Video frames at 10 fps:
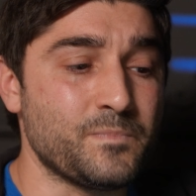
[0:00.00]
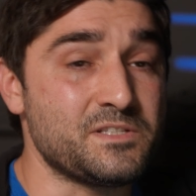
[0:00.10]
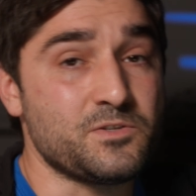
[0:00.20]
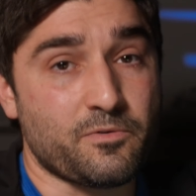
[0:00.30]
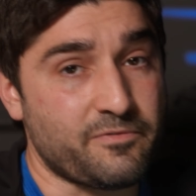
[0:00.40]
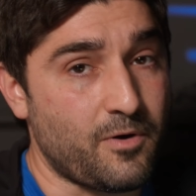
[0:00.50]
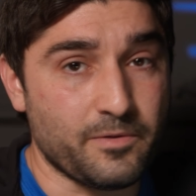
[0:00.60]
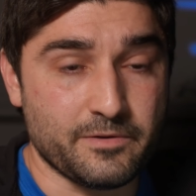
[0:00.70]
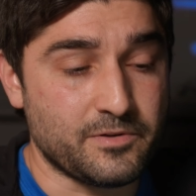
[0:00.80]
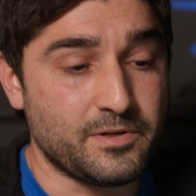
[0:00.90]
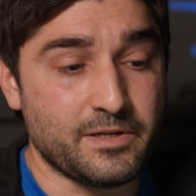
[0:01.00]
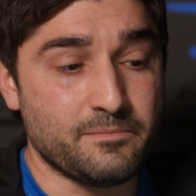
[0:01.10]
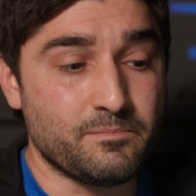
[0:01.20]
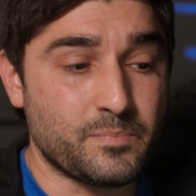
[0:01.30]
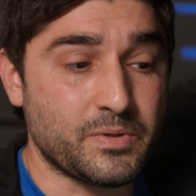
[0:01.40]
it's your fault if you
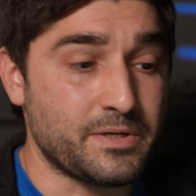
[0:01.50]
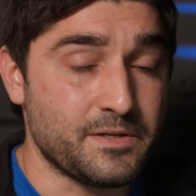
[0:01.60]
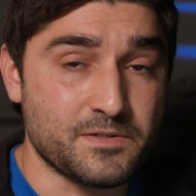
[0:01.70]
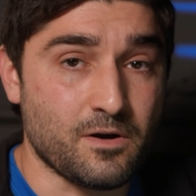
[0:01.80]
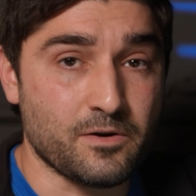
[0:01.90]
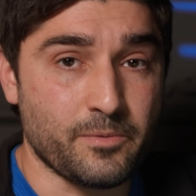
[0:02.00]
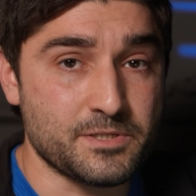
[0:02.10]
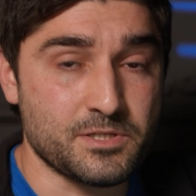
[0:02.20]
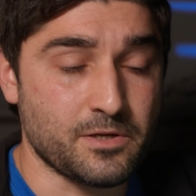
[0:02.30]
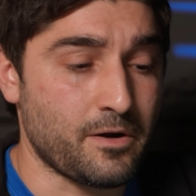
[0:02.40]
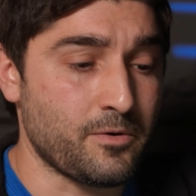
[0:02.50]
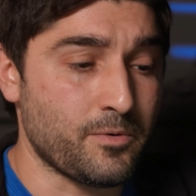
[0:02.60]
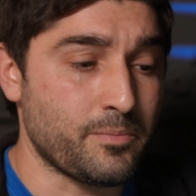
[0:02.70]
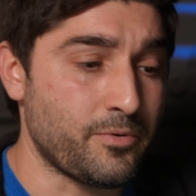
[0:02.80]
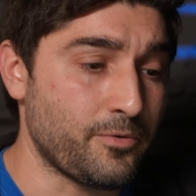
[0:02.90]
didn't put it into Auto HDR
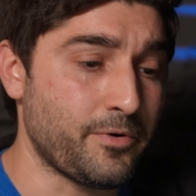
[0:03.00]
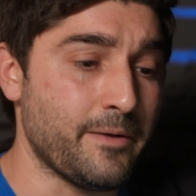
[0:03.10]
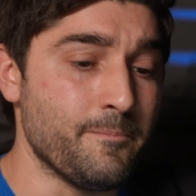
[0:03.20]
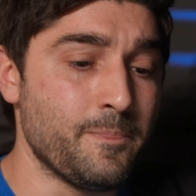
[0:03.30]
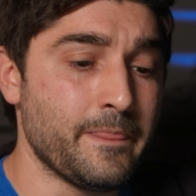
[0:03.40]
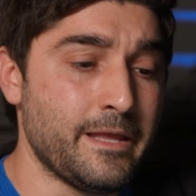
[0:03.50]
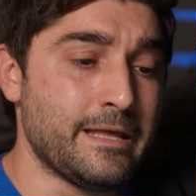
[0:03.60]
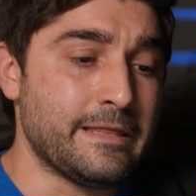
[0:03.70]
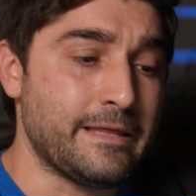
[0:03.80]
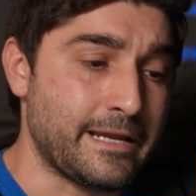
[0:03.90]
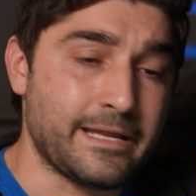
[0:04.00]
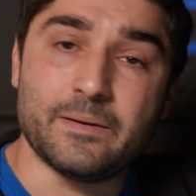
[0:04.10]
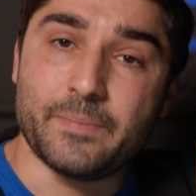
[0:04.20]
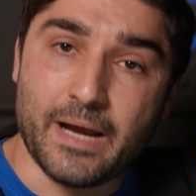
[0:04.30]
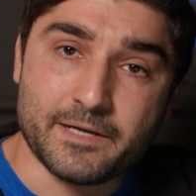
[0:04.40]
or a program that can get
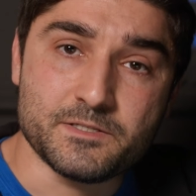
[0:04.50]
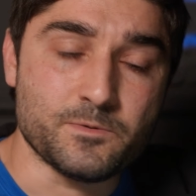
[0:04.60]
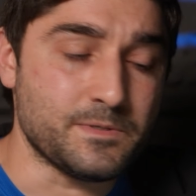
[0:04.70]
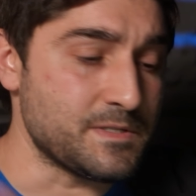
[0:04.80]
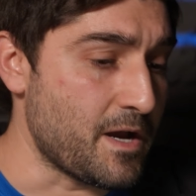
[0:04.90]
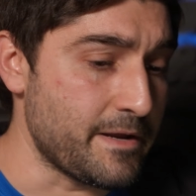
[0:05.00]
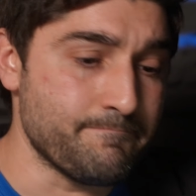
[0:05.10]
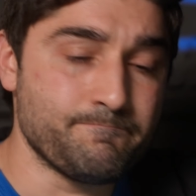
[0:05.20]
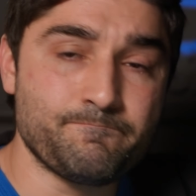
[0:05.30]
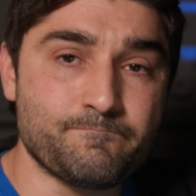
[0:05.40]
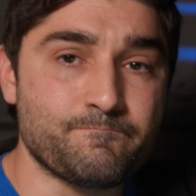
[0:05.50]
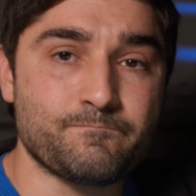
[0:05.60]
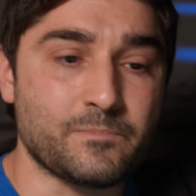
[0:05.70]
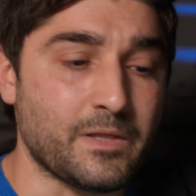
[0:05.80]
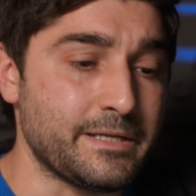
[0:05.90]
it back to you in time.
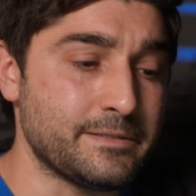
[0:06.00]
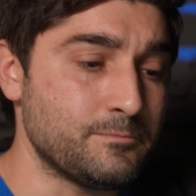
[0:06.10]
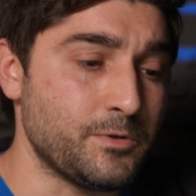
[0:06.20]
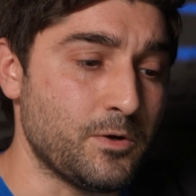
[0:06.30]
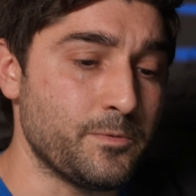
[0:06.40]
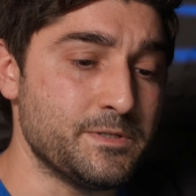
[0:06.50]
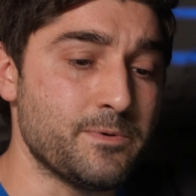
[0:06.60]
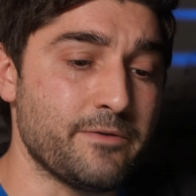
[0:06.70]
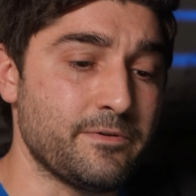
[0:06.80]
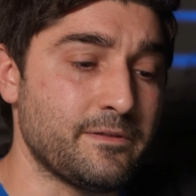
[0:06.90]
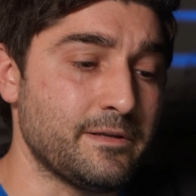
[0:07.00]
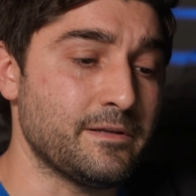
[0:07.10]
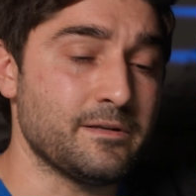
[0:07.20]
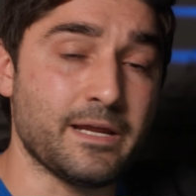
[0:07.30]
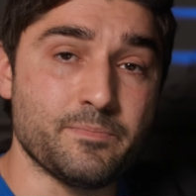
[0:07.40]
We do everything
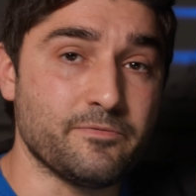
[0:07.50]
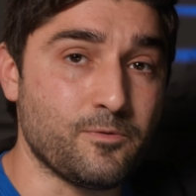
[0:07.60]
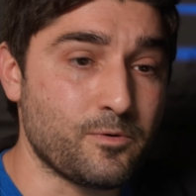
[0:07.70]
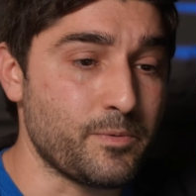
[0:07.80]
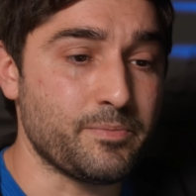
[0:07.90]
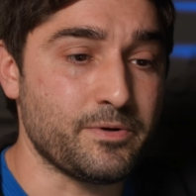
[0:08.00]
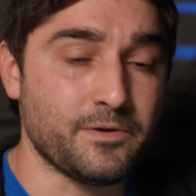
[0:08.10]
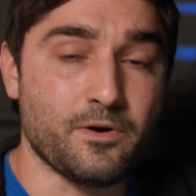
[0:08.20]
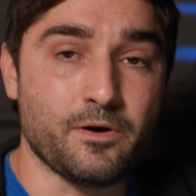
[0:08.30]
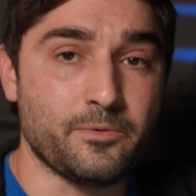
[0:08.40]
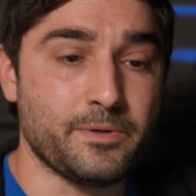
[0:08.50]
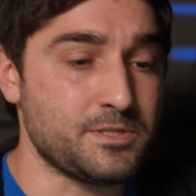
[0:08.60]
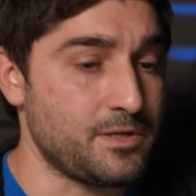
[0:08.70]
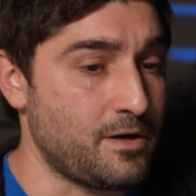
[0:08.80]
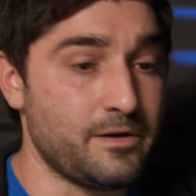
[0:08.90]
the night before we put into Auto
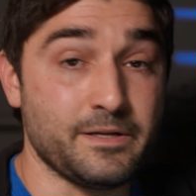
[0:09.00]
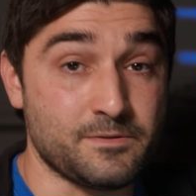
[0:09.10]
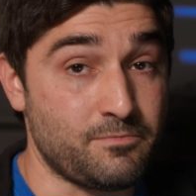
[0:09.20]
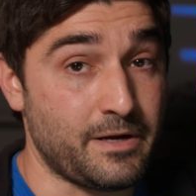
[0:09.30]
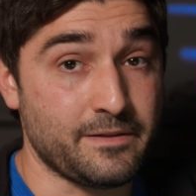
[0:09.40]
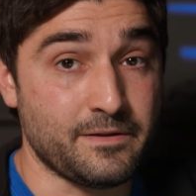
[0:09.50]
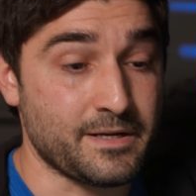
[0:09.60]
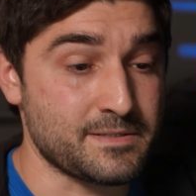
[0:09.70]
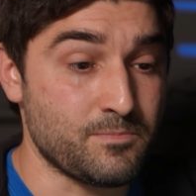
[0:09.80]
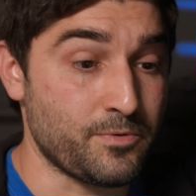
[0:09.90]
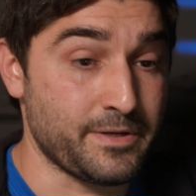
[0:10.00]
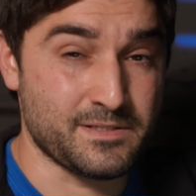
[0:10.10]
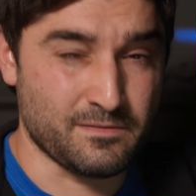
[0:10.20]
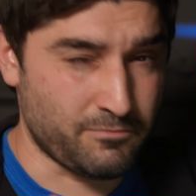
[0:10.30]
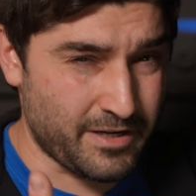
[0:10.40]
HDR, and it's ready the next morning.
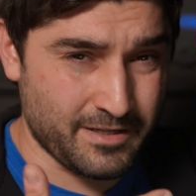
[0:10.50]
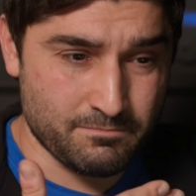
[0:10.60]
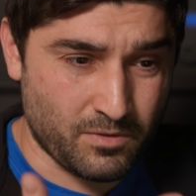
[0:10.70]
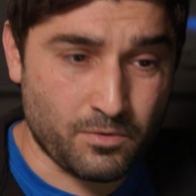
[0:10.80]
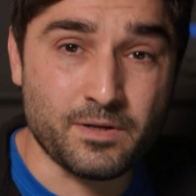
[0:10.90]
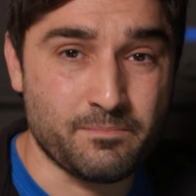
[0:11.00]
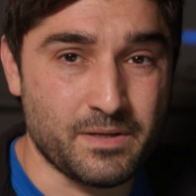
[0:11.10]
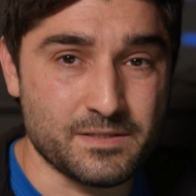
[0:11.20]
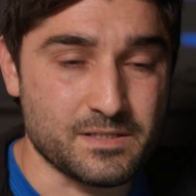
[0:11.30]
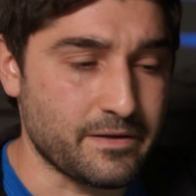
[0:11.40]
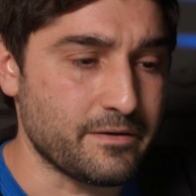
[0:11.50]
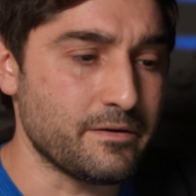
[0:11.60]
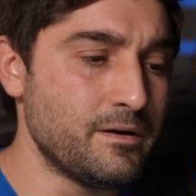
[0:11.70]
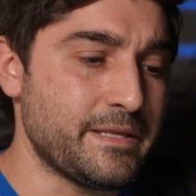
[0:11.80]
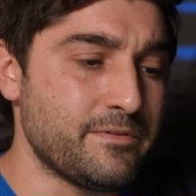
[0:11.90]
It's ready 30 minutes
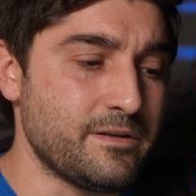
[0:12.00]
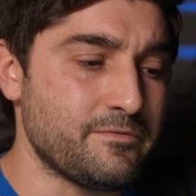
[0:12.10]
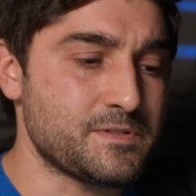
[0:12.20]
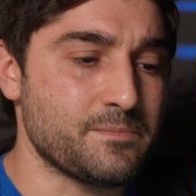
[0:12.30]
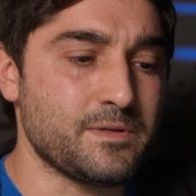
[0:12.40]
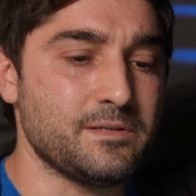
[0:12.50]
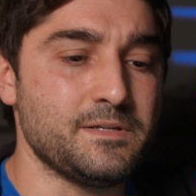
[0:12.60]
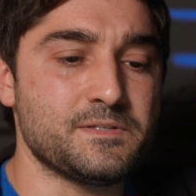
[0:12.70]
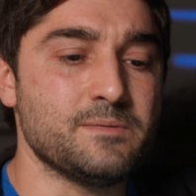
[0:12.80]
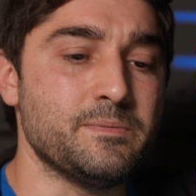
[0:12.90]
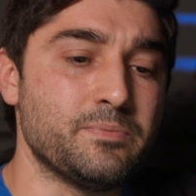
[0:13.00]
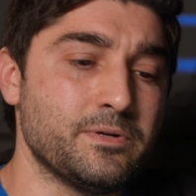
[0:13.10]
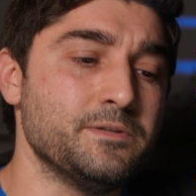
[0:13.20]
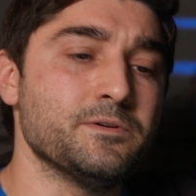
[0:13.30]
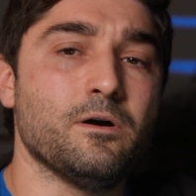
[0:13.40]
later. Even if something needs to be
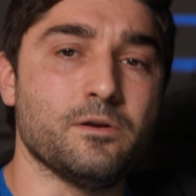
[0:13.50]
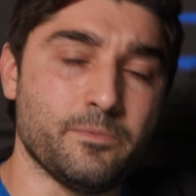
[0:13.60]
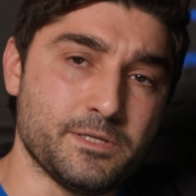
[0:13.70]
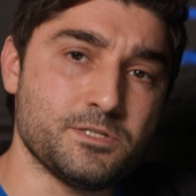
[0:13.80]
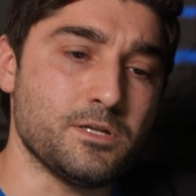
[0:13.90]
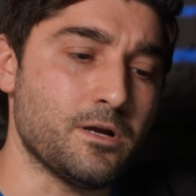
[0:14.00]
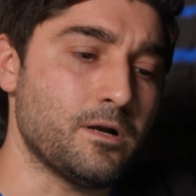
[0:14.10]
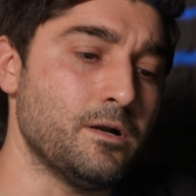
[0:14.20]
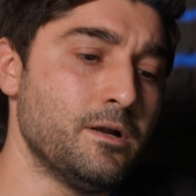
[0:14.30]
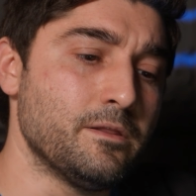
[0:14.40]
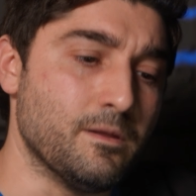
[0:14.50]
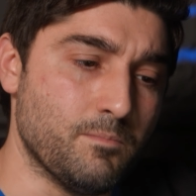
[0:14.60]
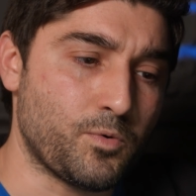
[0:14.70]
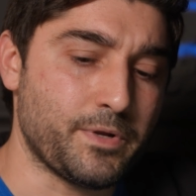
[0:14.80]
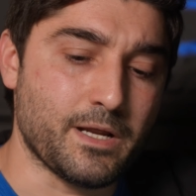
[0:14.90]
put into Auto HDR the
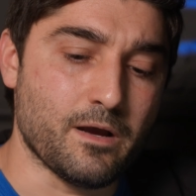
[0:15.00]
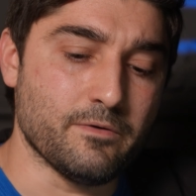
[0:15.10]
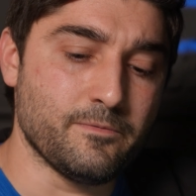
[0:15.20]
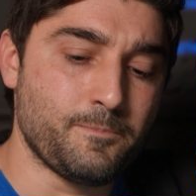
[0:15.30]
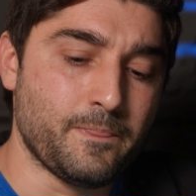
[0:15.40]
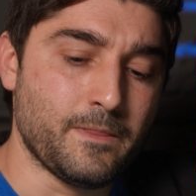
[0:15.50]
morning of,